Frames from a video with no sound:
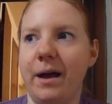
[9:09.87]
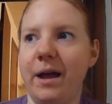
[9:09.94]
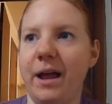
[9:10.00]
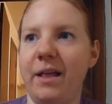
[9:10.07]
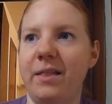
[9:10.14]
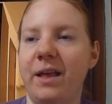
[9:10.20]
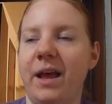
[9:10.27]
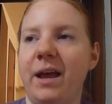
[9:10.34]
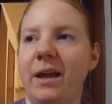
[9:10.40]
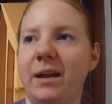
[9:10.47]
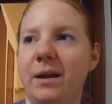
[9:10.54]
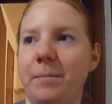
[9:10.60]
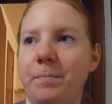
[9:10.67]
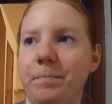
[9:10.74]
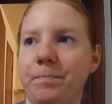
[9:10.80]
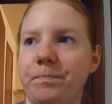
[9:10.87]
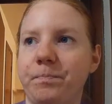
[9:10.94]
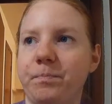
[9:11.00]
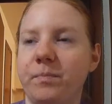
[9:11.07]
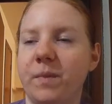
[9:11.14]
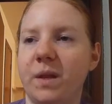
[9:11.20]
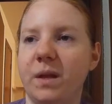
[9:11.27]
And then
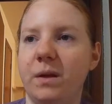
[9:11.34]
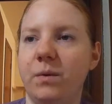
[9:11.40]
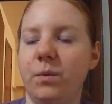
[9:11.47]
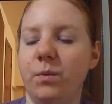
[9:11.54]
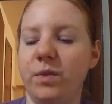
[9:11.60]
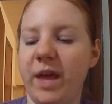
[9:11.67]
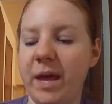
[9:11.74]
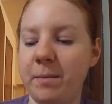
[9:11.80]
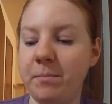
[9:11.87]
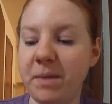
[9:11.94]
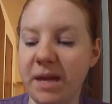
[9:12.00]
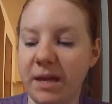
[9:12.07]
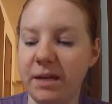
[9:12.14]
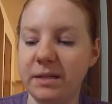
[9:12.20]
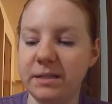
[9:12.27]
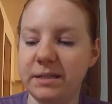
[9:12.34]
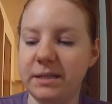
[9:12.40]
they meet